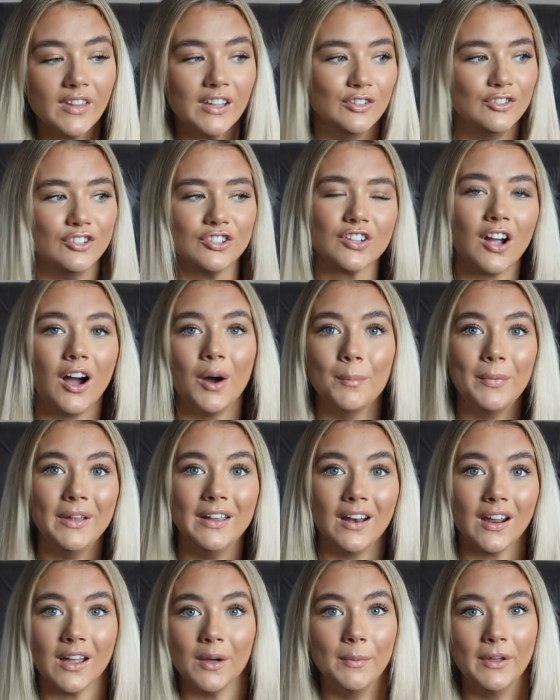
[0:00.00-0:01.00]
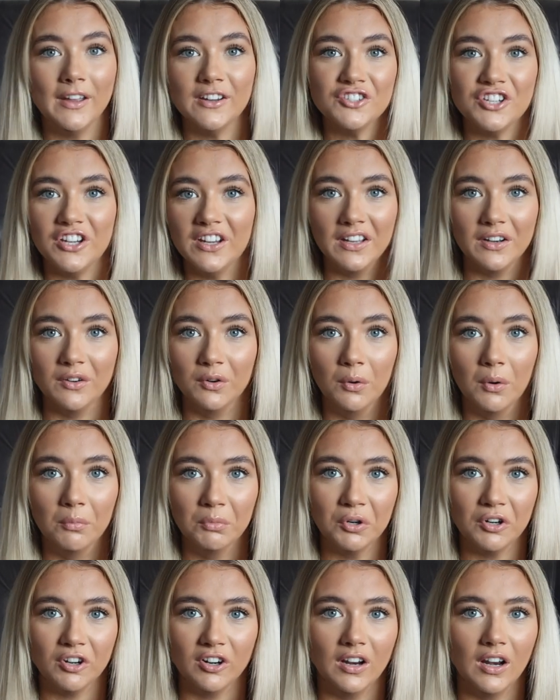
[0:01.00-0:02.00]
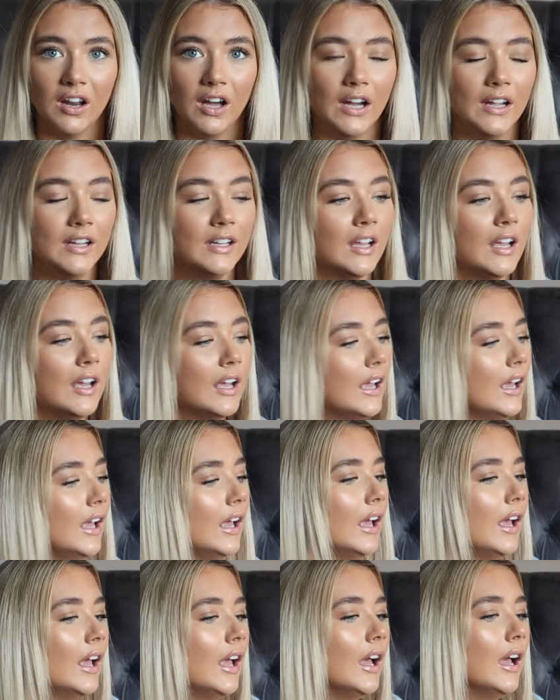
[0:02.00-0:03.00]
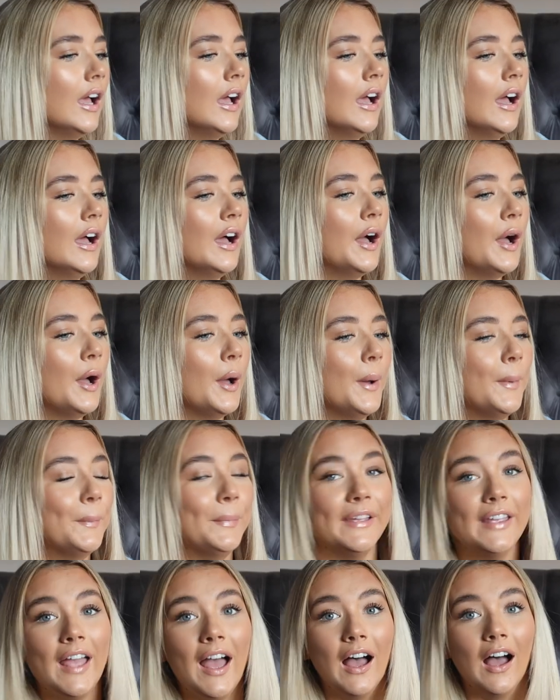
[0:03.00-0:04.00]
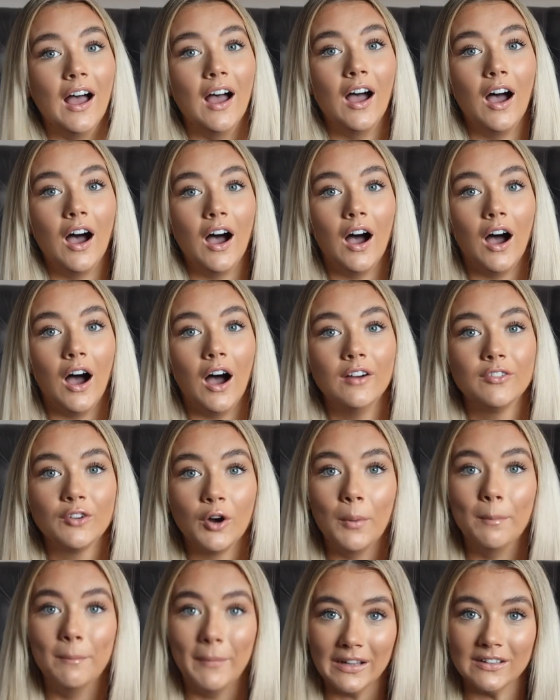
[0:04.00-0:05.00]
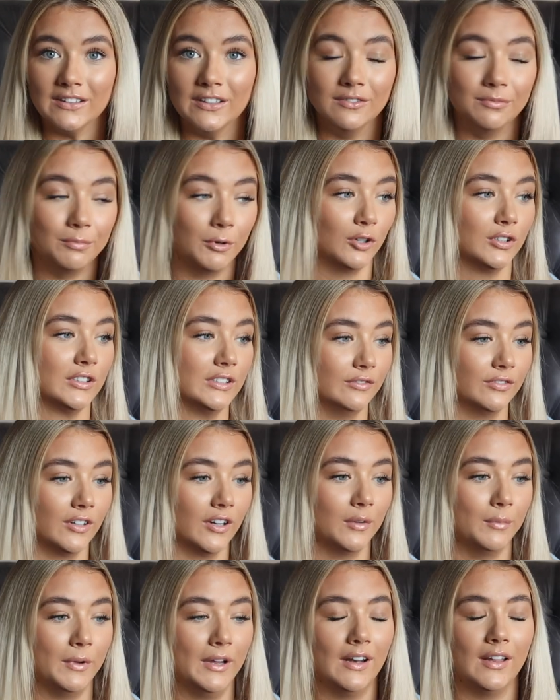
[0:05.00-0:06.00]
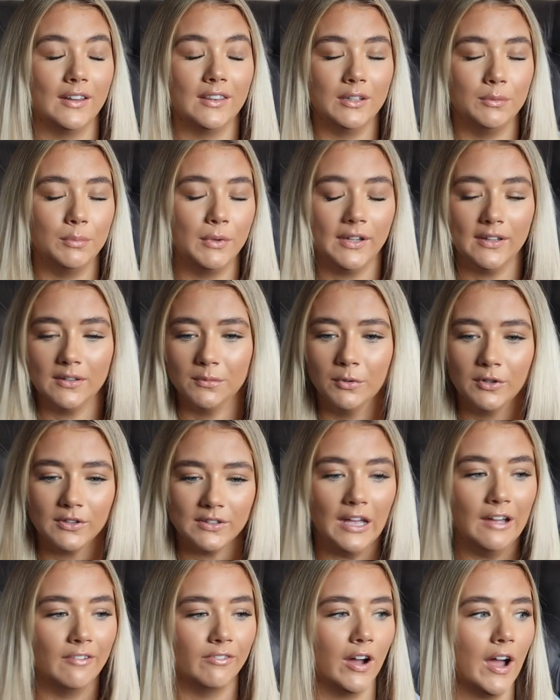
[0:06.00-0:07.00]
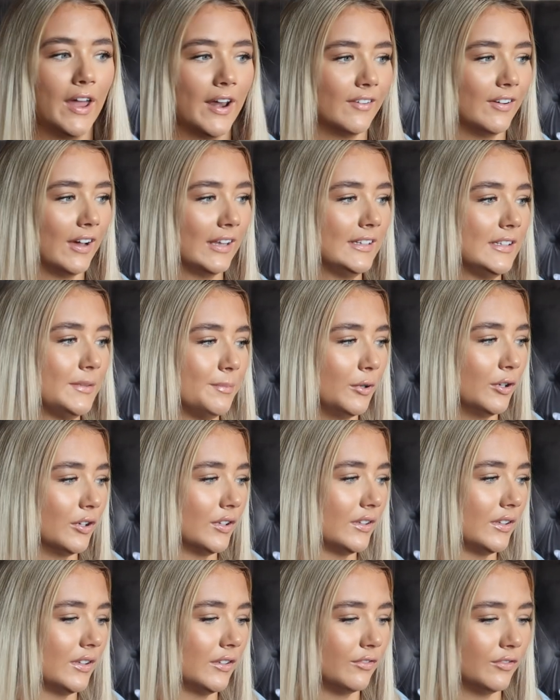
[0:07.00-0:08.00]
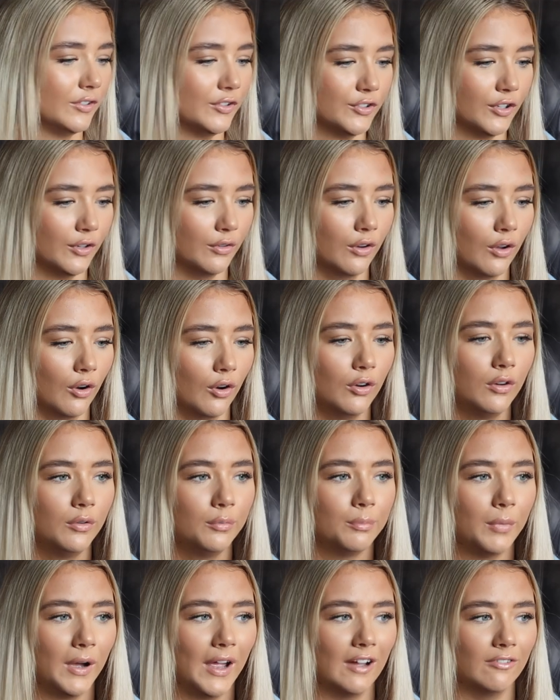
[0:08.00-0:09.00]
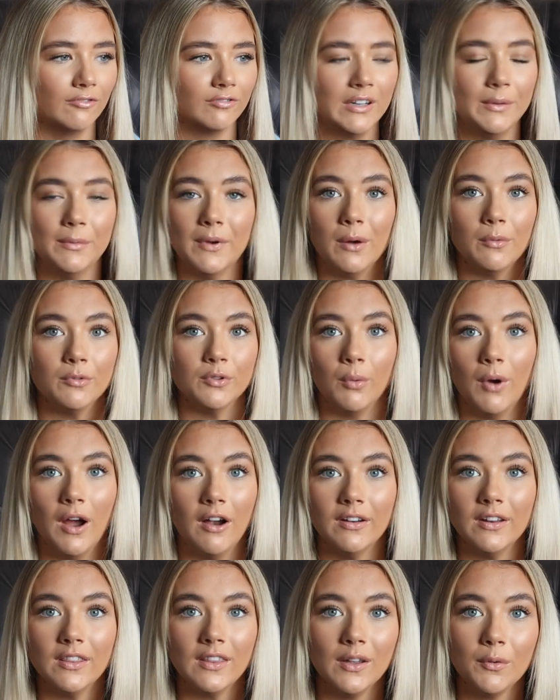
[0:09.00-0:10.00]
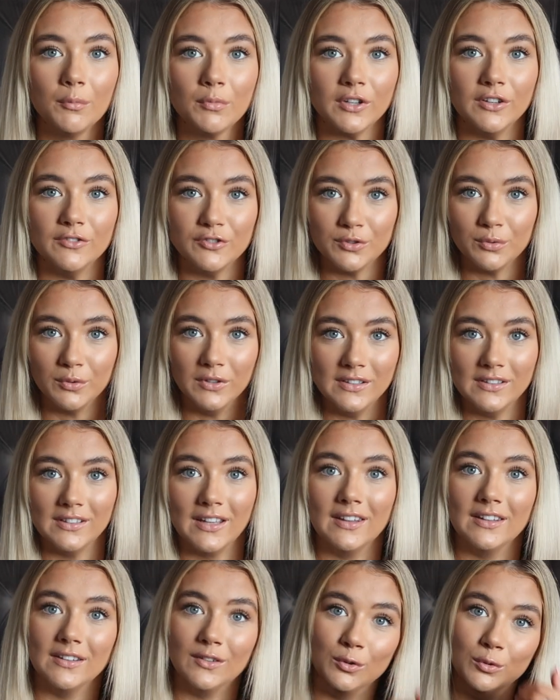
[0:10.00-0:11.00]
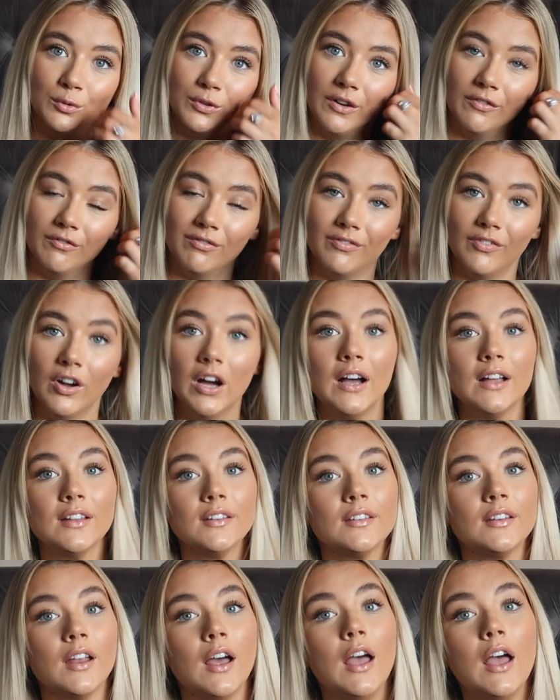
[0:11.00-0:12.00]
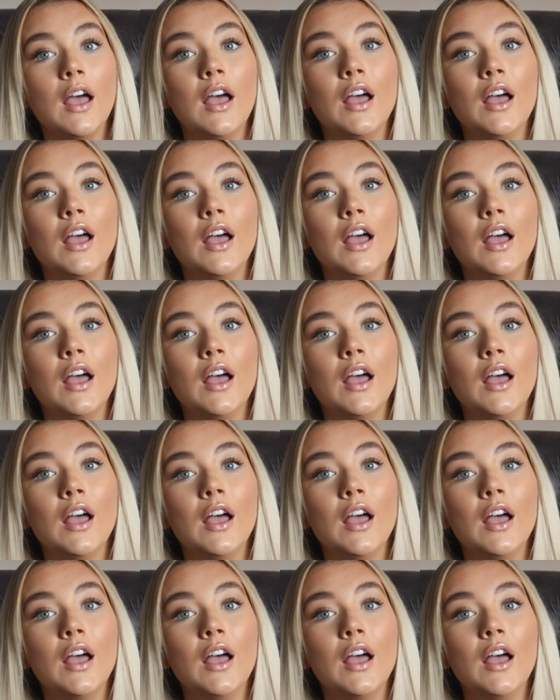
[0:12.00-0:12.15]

You just can't beat like a big Shein haul, I'm not gonna lie. But yeah, I've got a massive box in front of me, like the biggest box ever, and I've had this box for so long, but I haven't really been able to wear anything because I just wanted to get this haul done first.